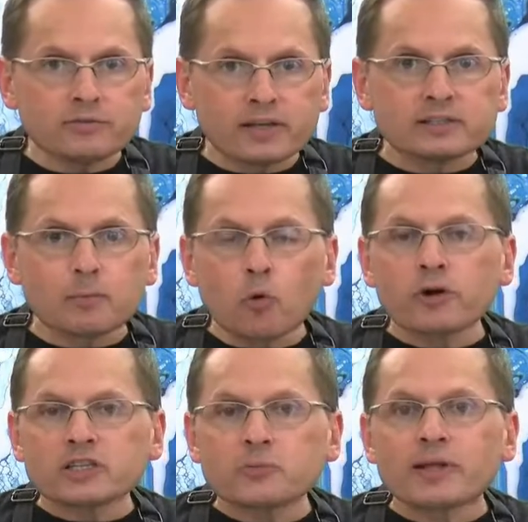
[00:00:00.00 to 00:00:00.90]
It's a more
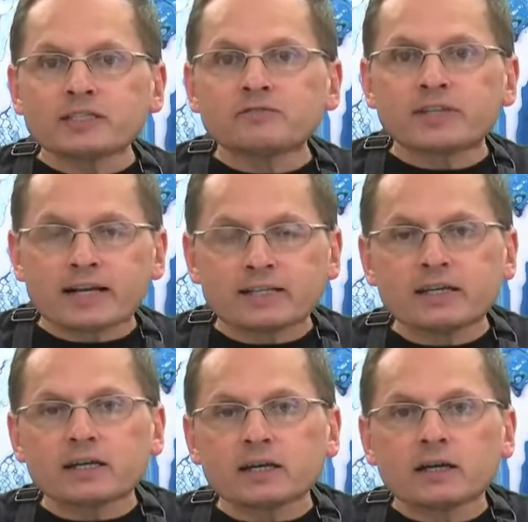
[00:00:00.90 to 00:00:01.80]
expensive
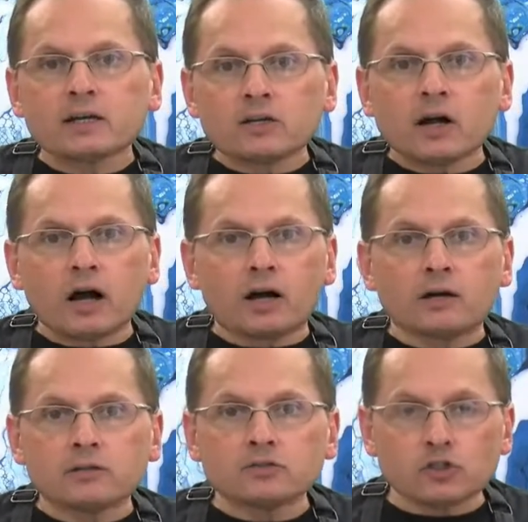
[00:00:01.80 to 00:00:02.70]
technique
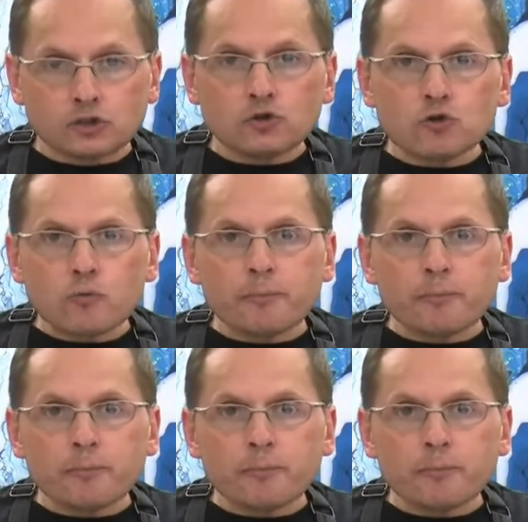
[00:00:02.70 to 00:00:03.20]
to do